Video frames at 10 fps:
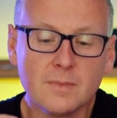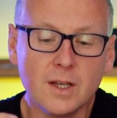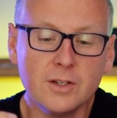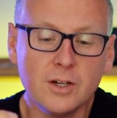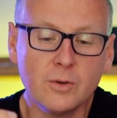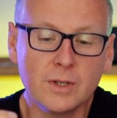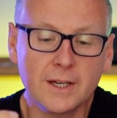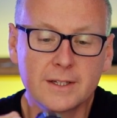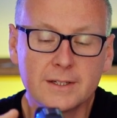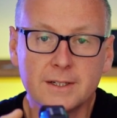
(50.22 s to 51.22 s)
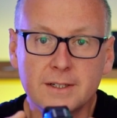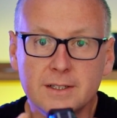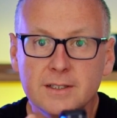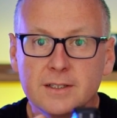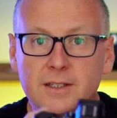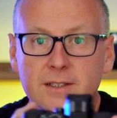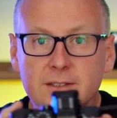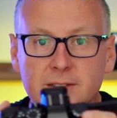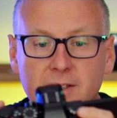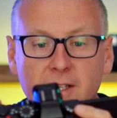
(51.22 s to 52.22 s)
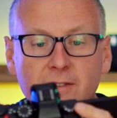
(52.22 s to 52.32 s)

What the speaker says: you know, like single